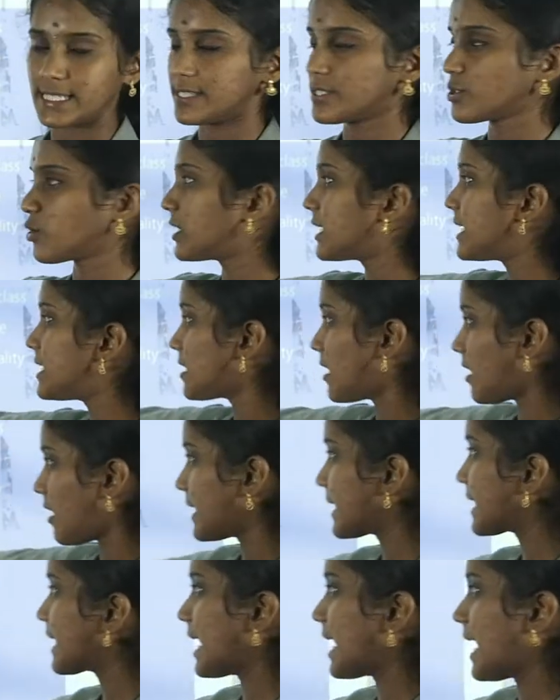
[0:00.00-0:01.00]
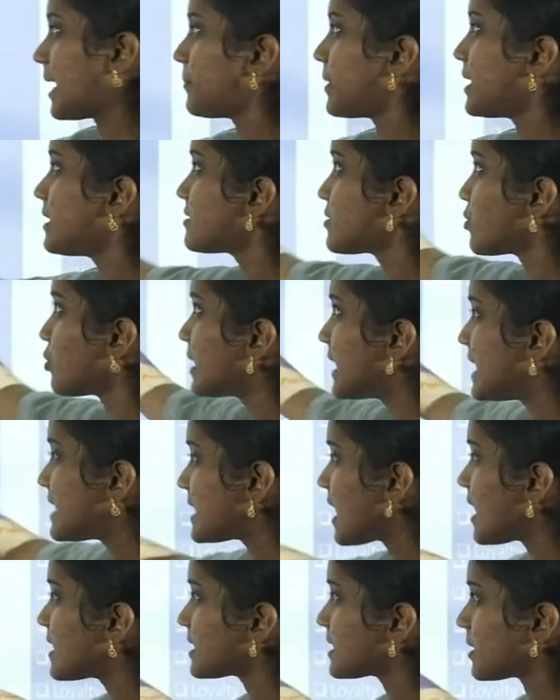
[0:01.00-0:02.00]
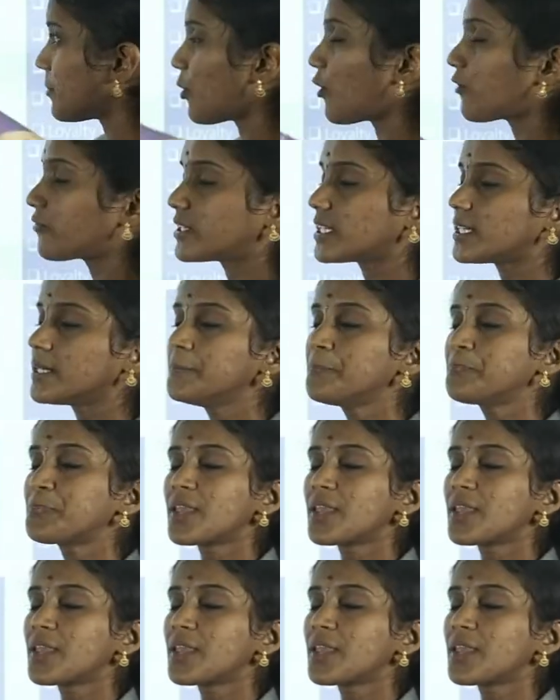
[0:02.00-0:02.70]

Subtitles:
So the climate. So these are some of the